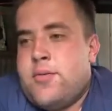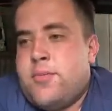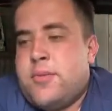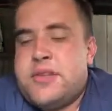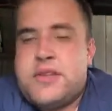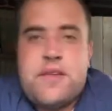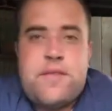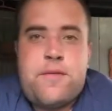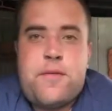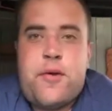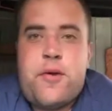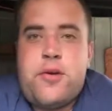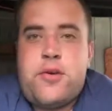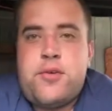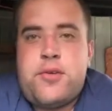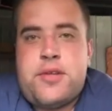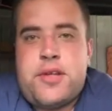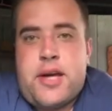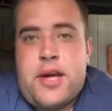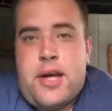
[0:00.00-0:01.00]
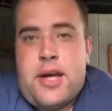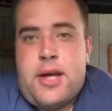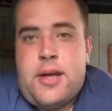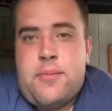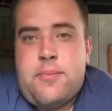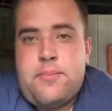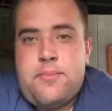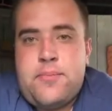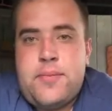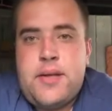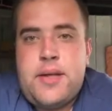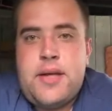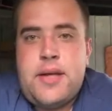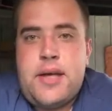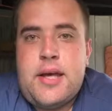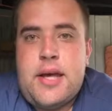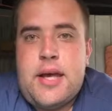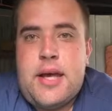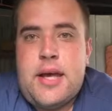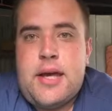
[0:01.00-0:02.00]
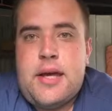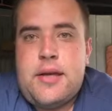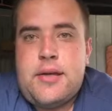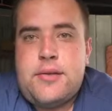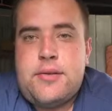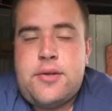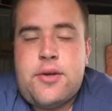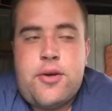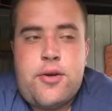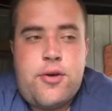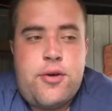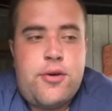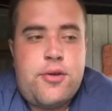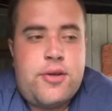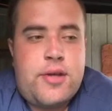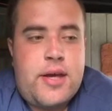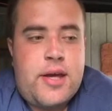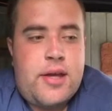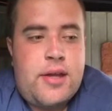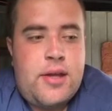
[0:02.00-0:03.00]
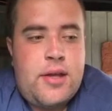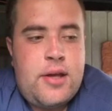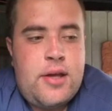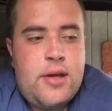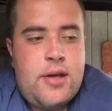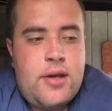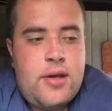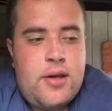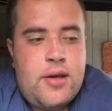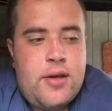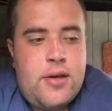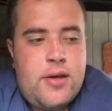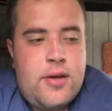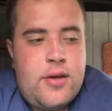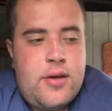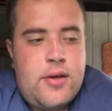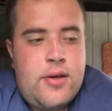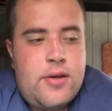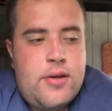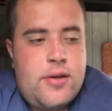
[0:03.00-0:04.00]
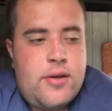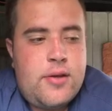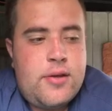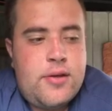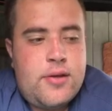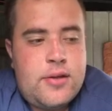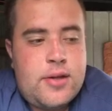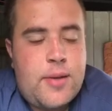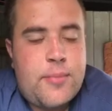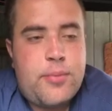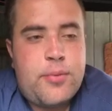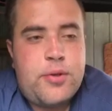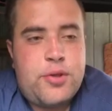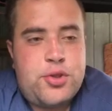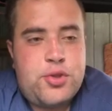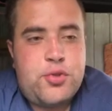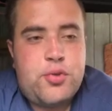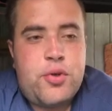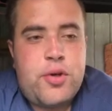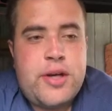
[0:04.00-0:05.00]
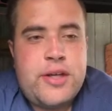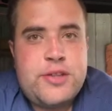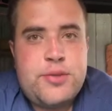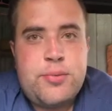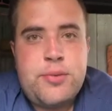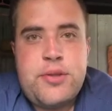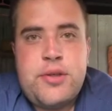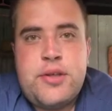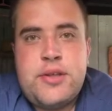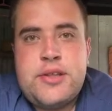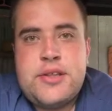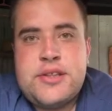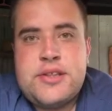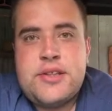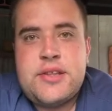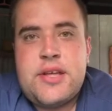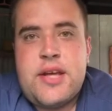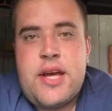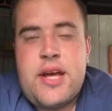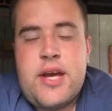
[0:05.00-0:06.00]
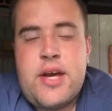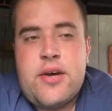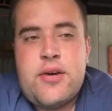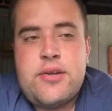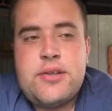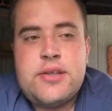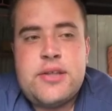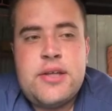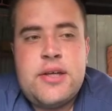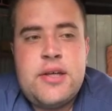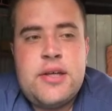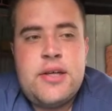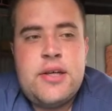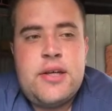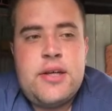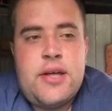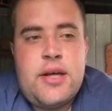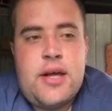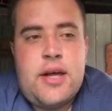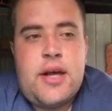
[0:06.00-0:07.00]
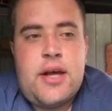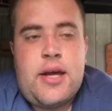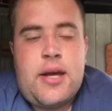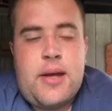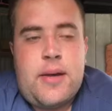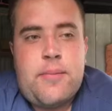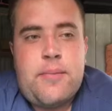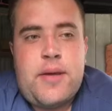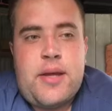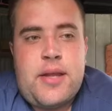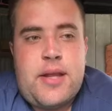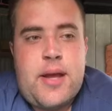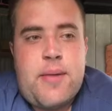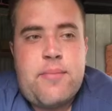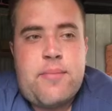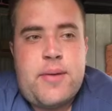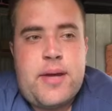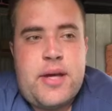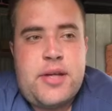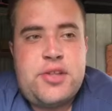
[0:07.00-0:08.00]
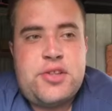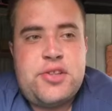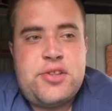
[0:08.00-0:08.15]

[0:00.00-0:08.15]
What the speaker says: Wasn't a very good game, and I heard that a couple of tries were disallowed in that match.